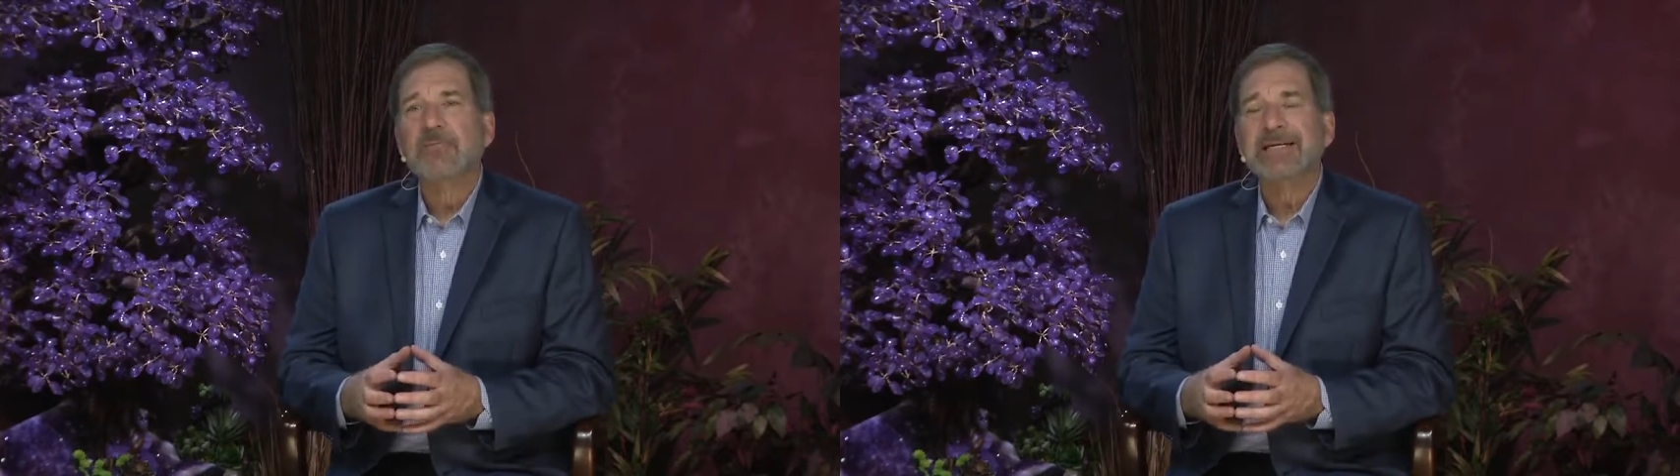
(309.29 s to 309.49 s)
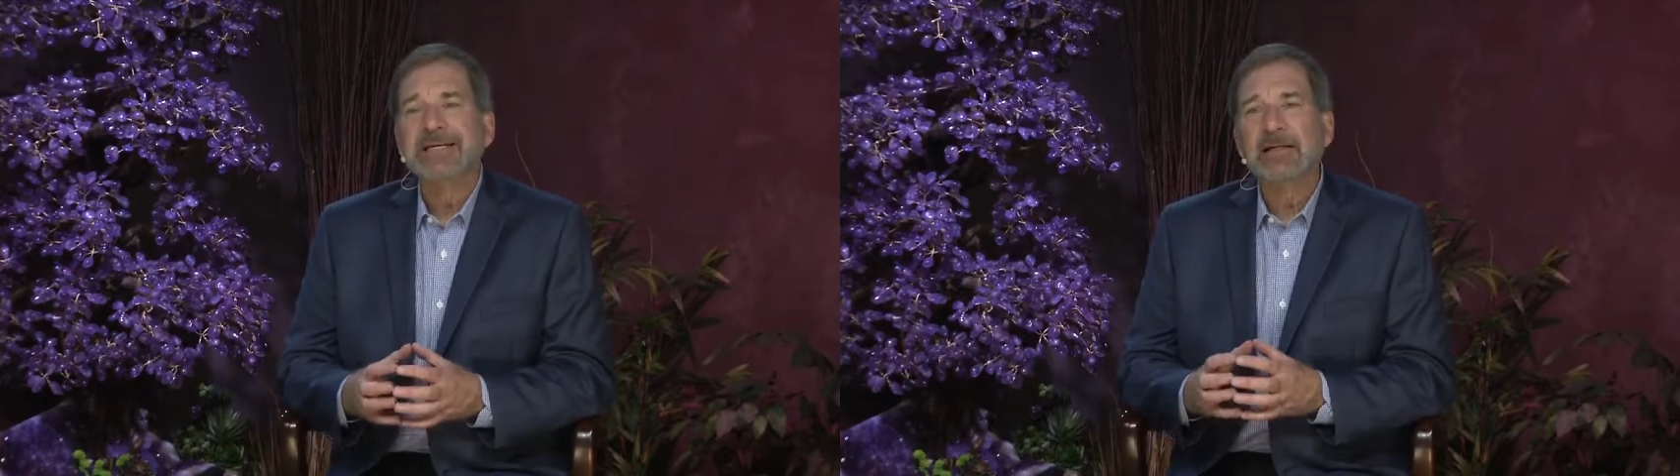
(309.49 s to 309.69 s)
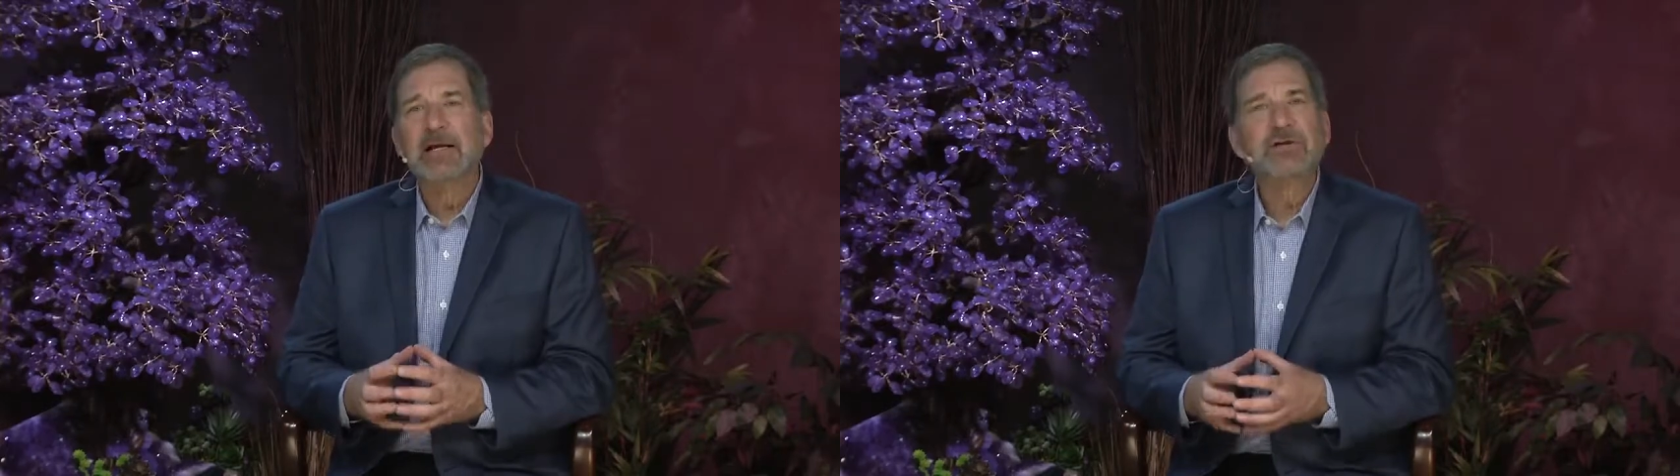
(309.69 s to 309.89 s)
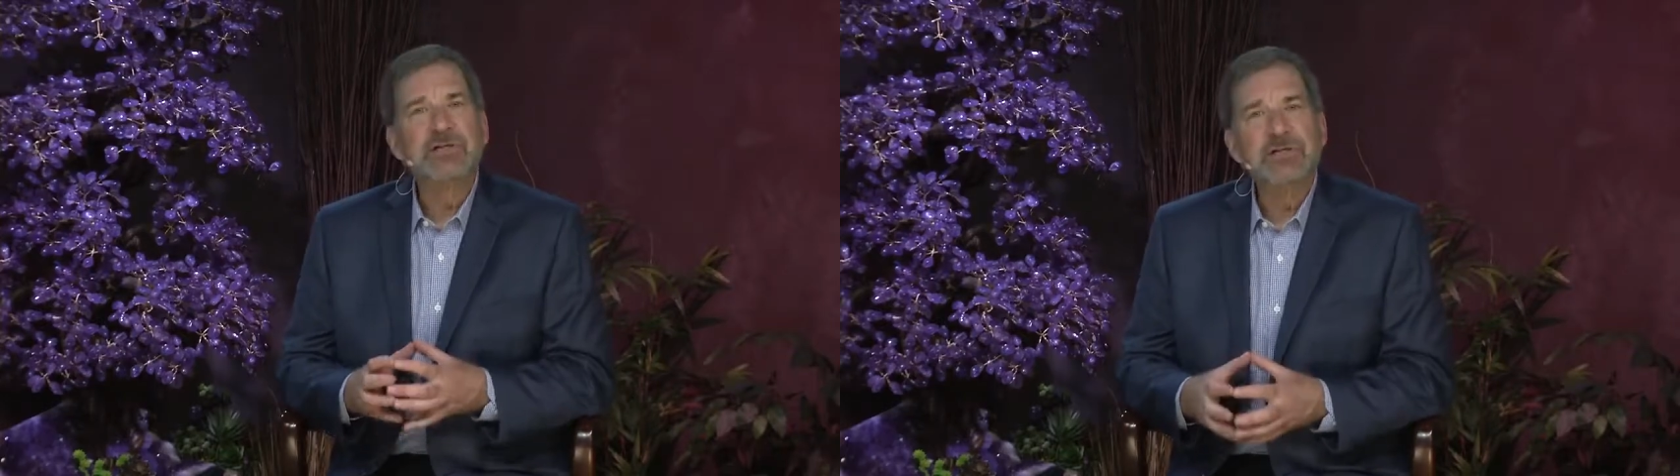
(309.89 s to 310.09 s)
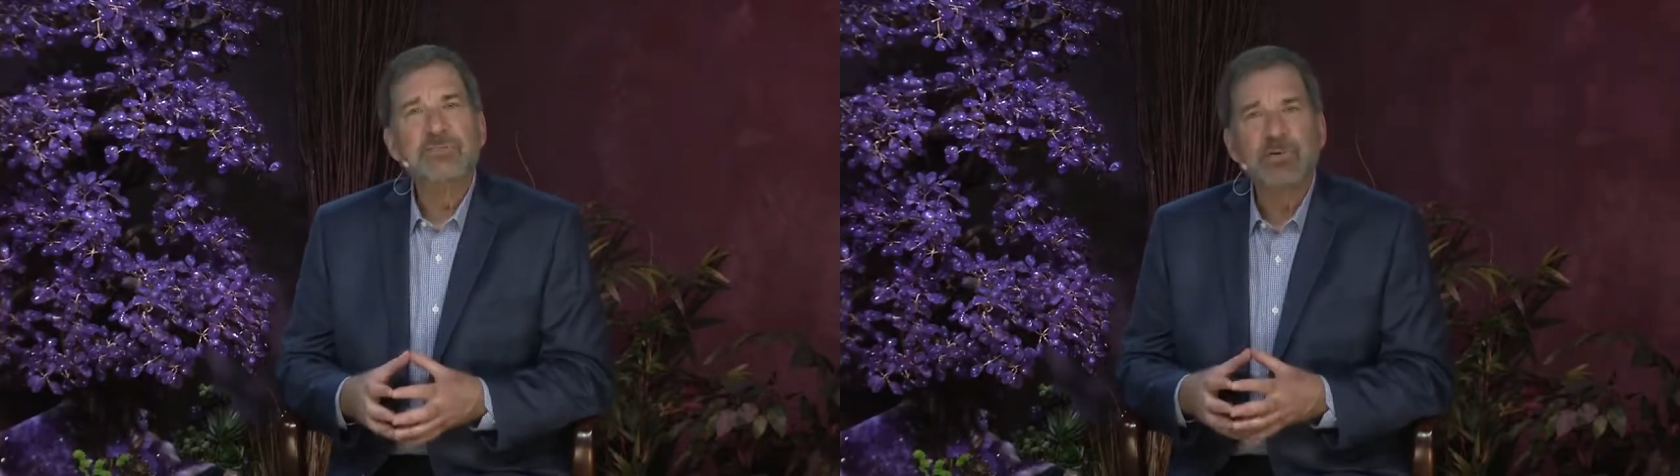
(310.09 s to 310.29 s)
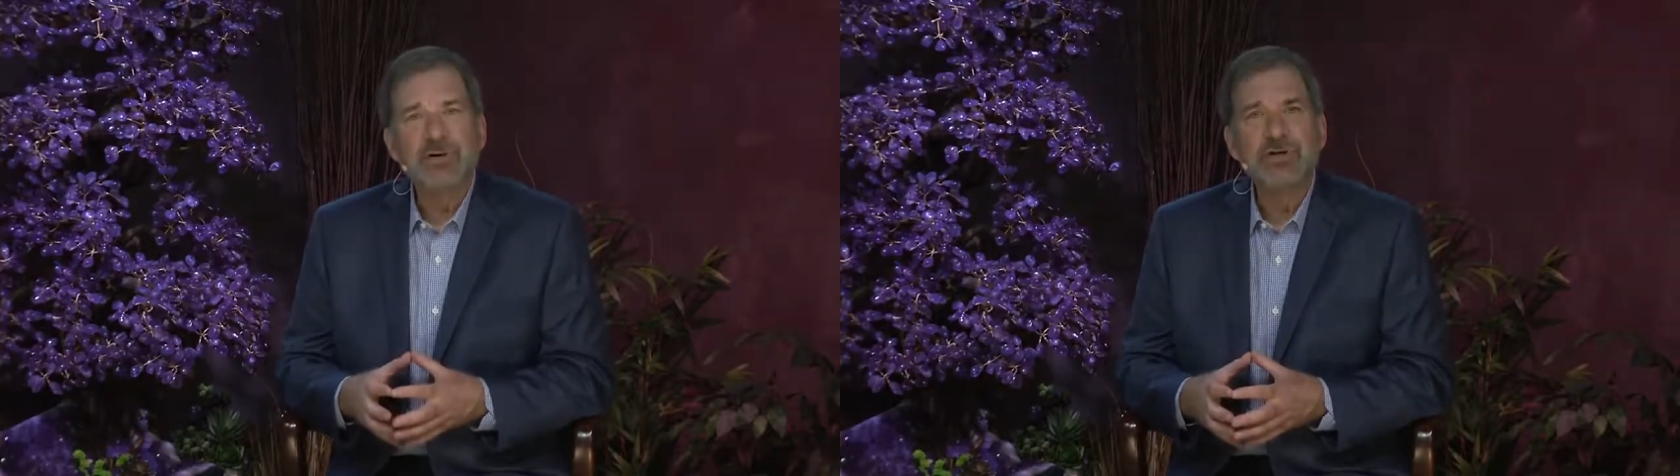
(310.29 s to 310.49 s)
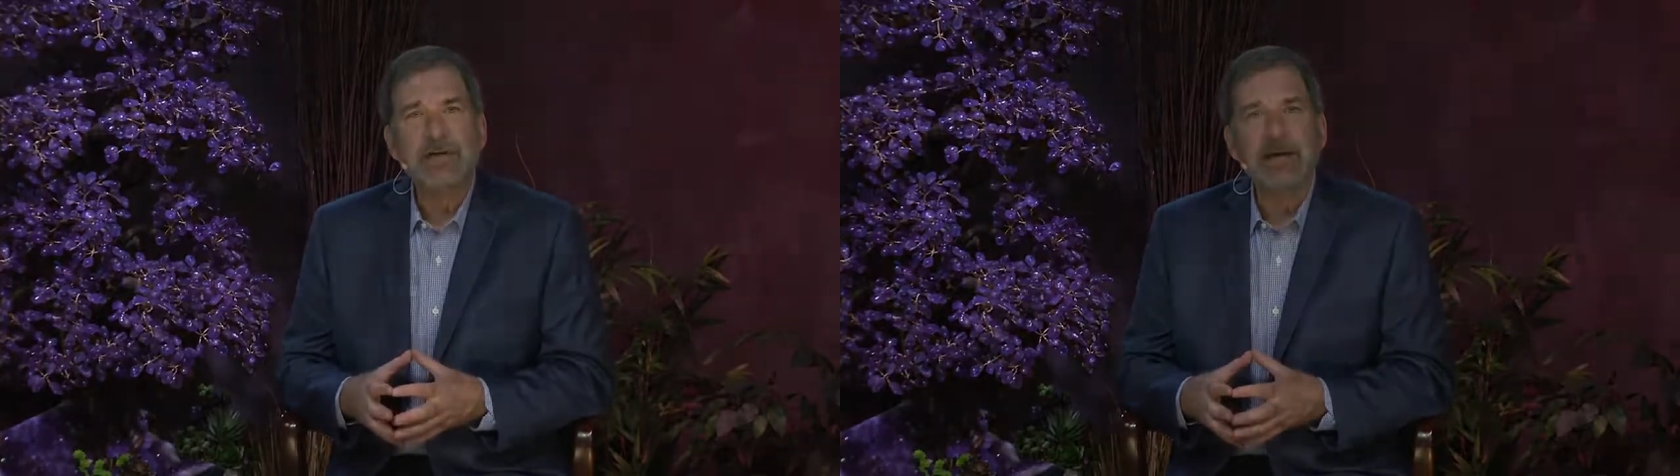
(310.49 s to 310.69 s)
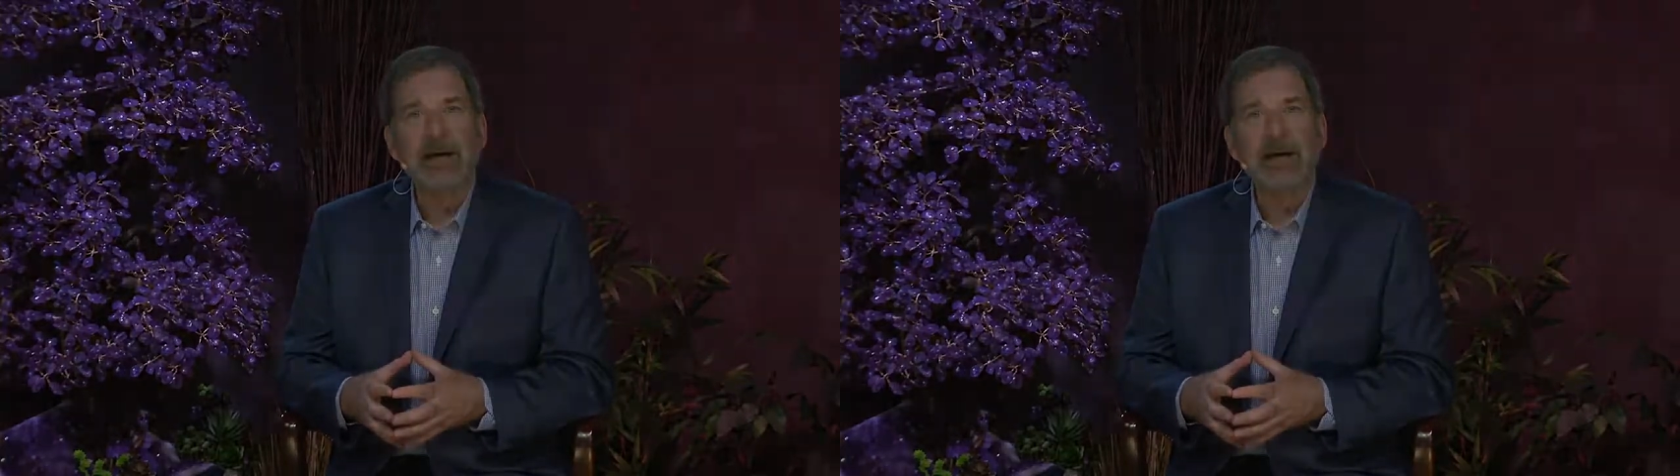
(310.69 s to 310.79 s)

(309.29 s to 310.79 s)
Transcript: technology is pushing